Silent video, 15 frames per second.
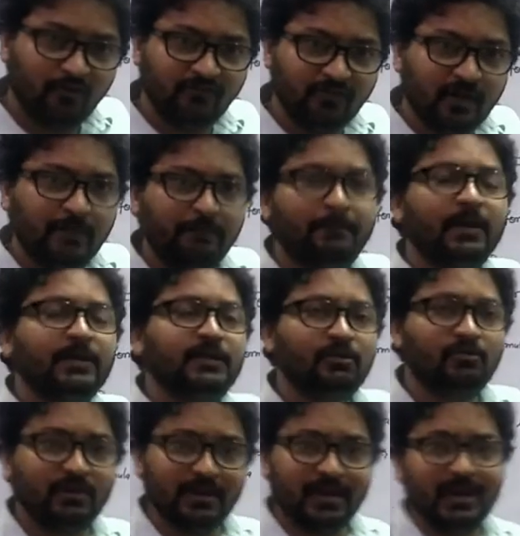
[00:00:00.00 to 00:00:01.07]
of
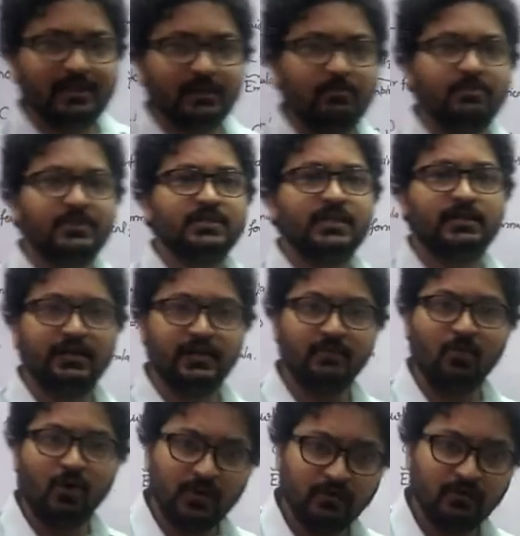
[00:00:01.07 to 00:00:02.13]
particular atom present
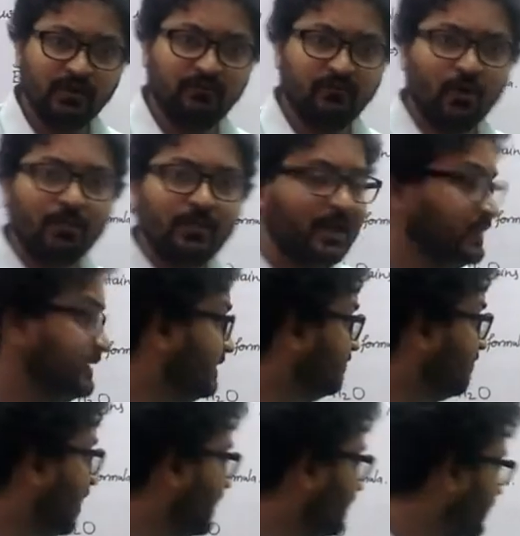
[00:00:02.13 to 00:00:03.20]
in molecular formula
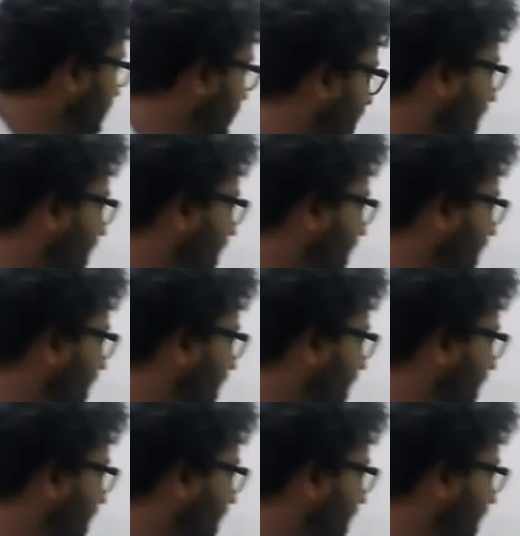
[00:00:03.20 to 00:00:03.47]
divided